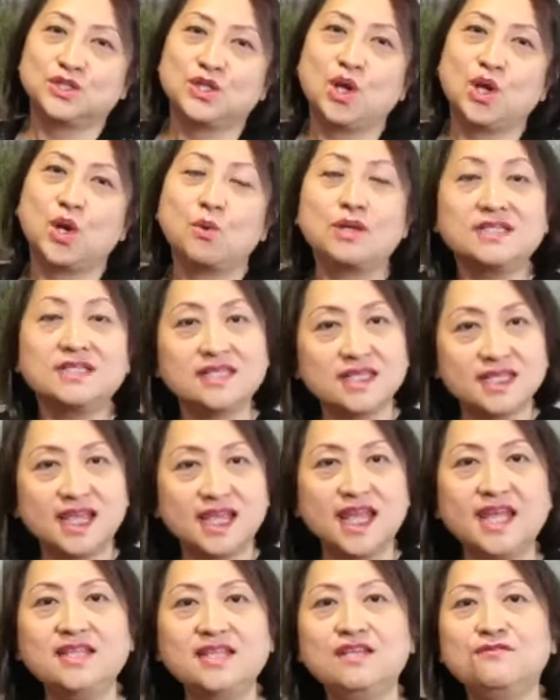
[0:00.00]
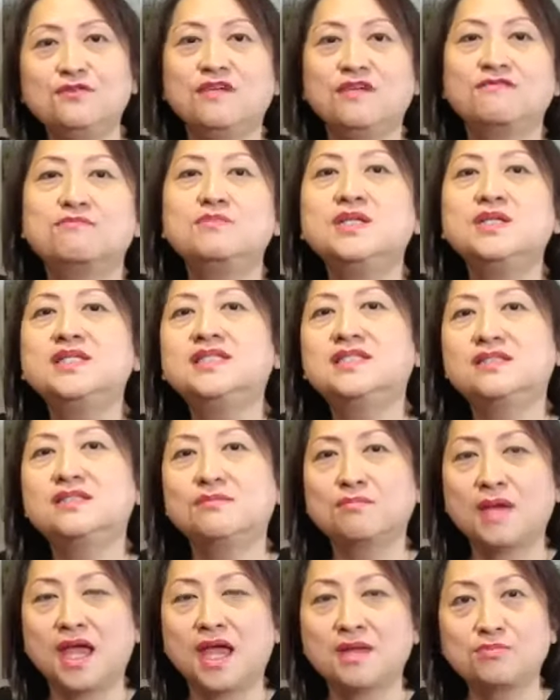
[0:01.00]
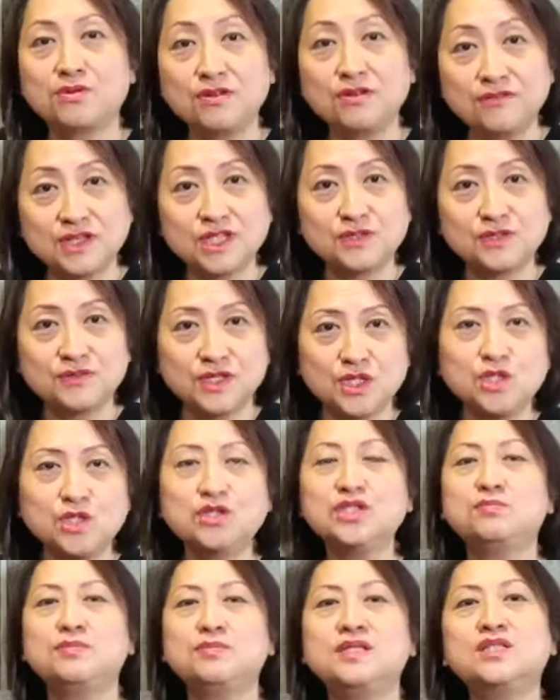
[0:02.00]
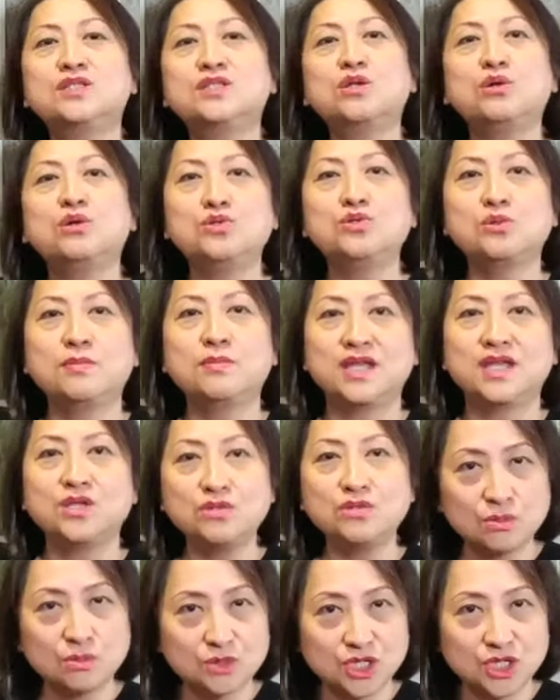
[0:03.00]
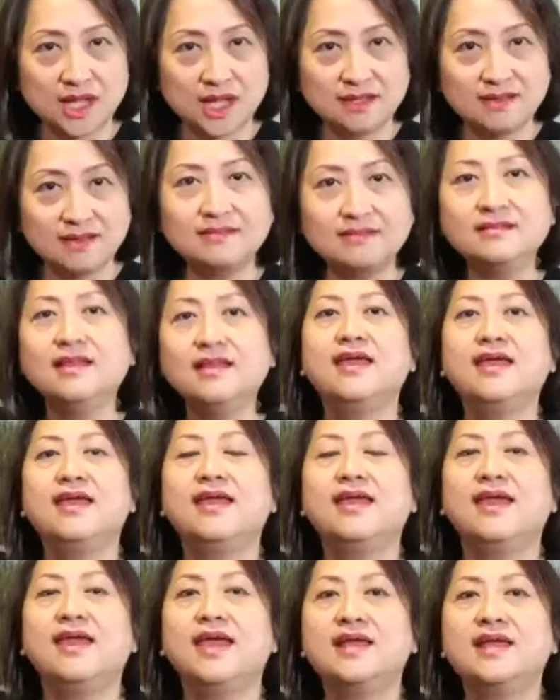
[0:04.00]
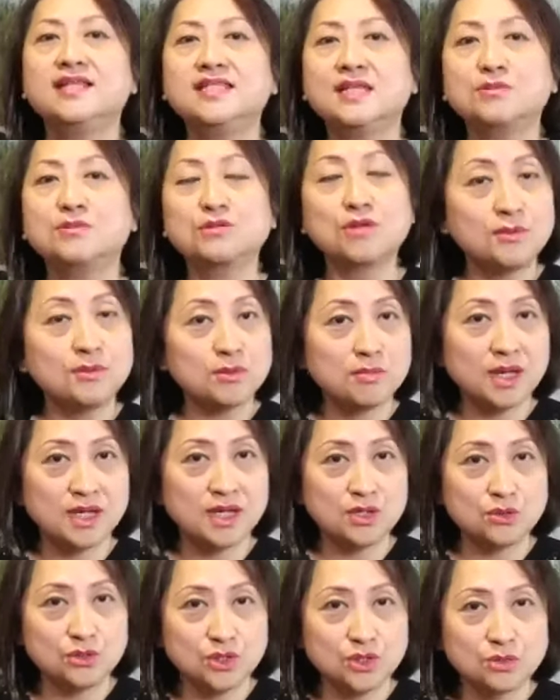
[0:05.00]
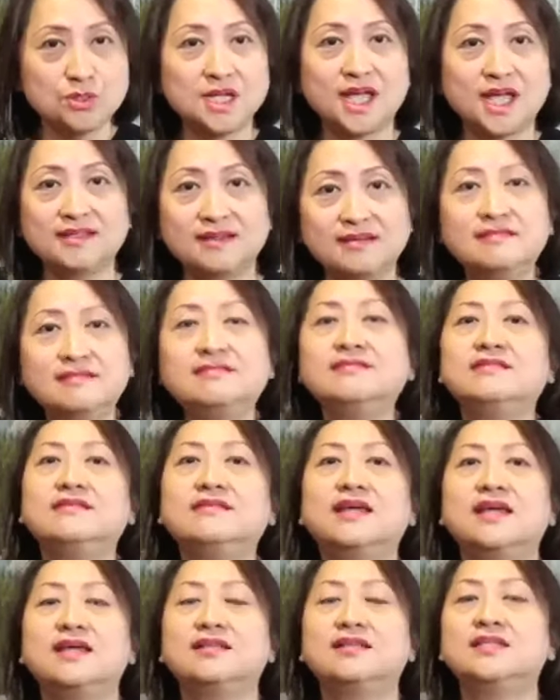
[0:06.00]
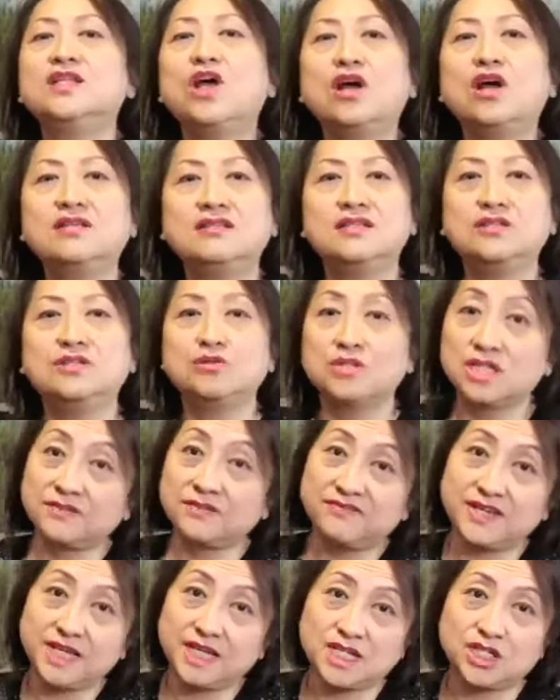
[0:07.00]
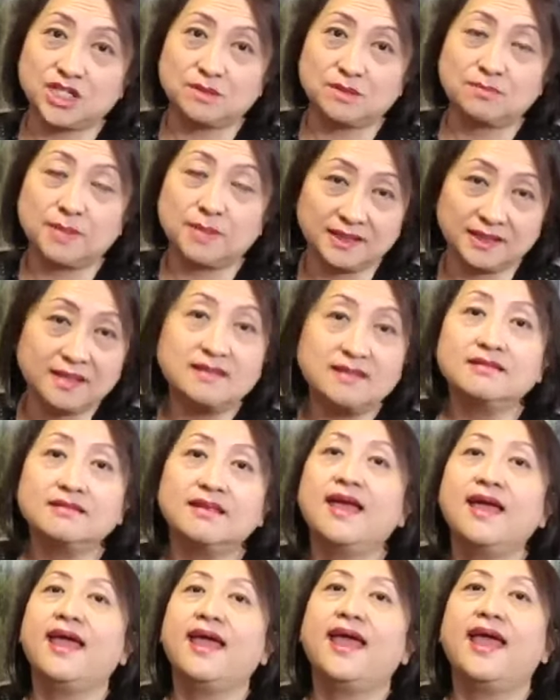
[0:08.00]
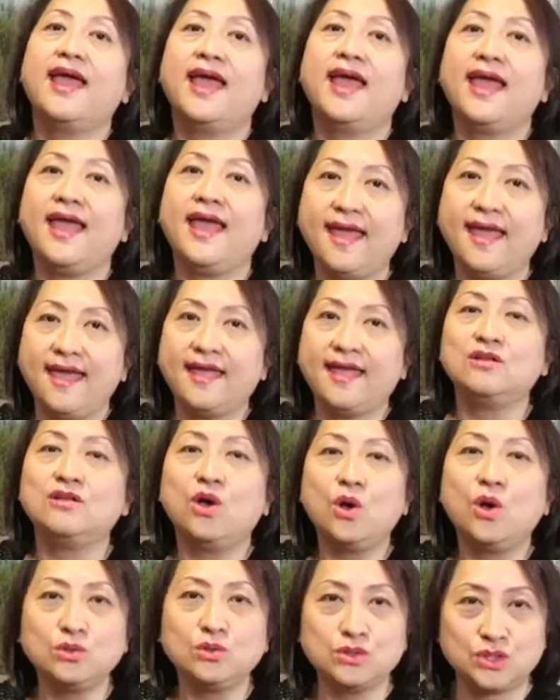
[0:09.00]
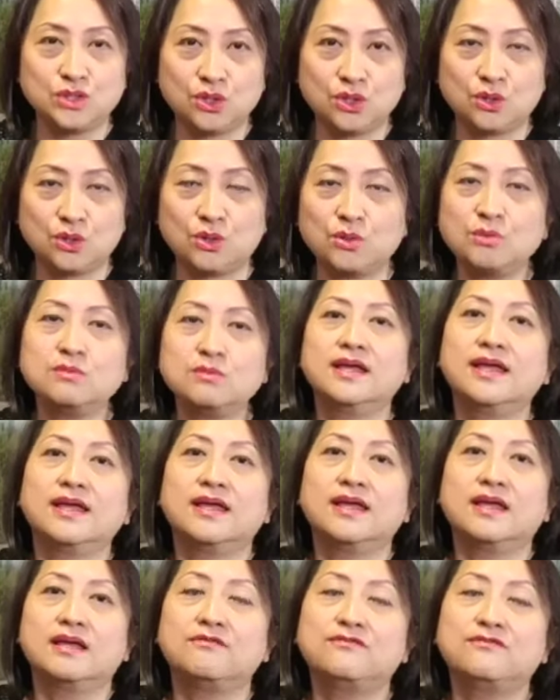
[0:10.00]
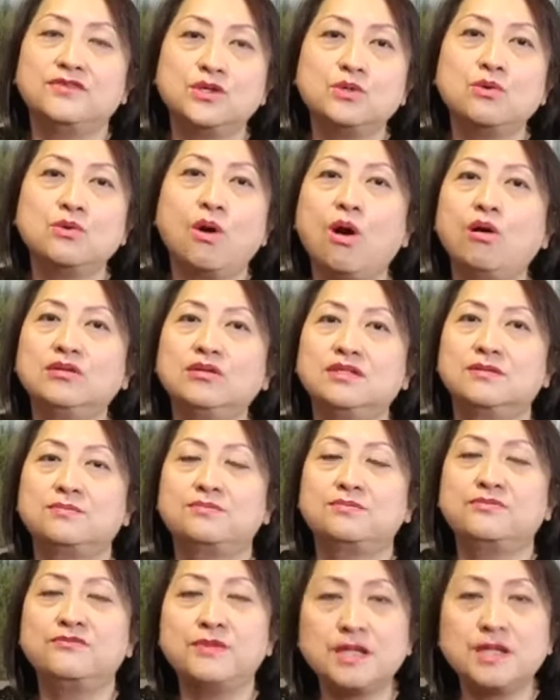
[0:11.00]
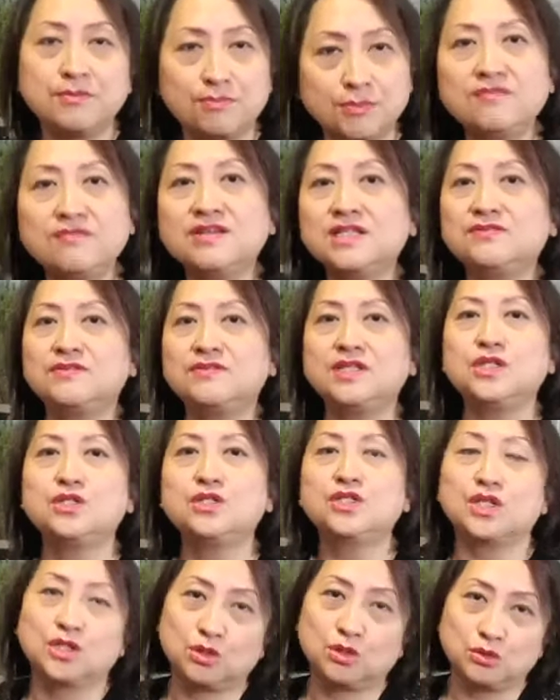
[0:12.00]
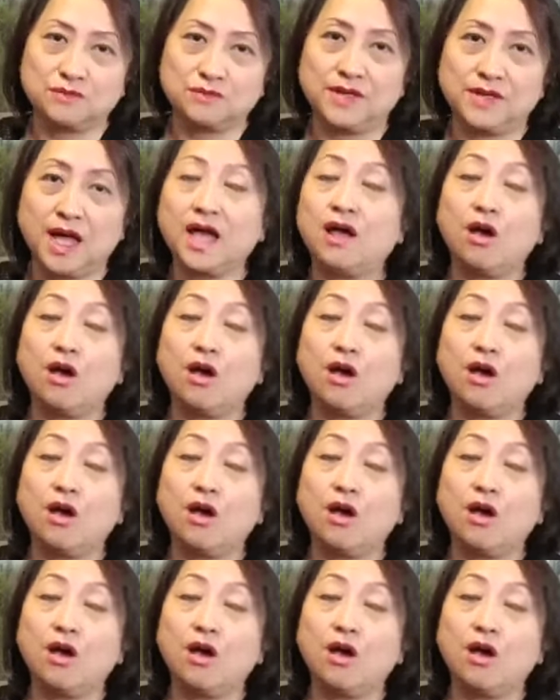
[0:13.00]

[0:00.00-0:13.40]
So once again, if you have missed my previous videos, please go to my YouTube channel and subscribe to my YouTube channel. Turn on the notification button, and also view all the previous videos on